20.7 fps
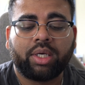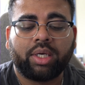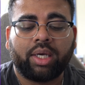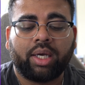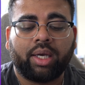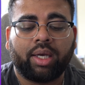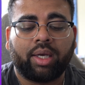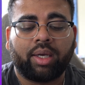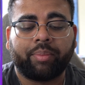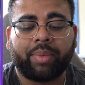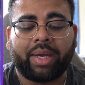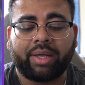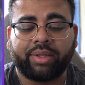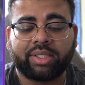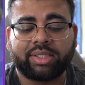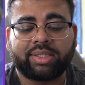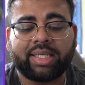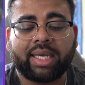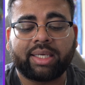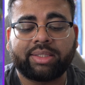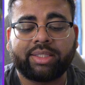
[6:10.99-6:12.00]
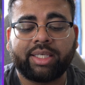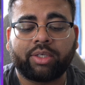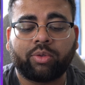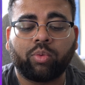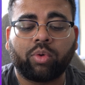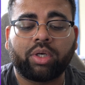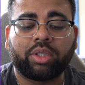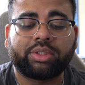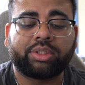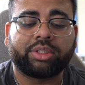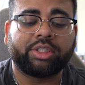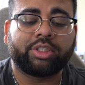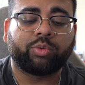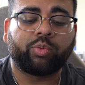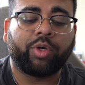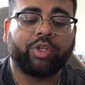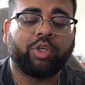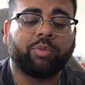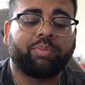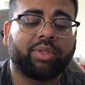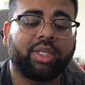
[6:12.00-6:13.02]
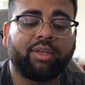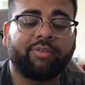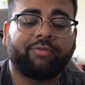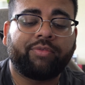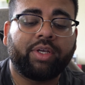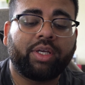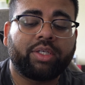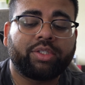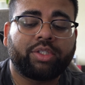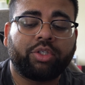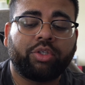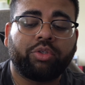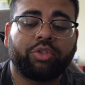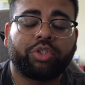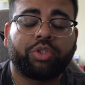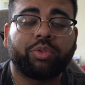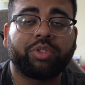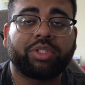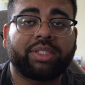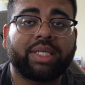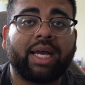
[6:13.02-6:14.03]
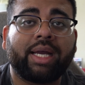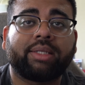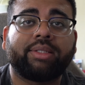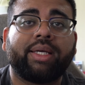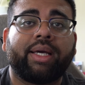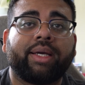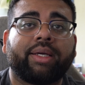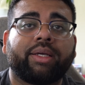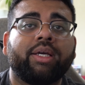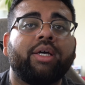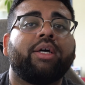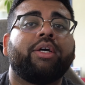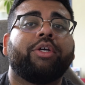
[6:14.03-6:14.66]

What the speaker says: How the stack deck works is when you play Fizz and you choose stack deck,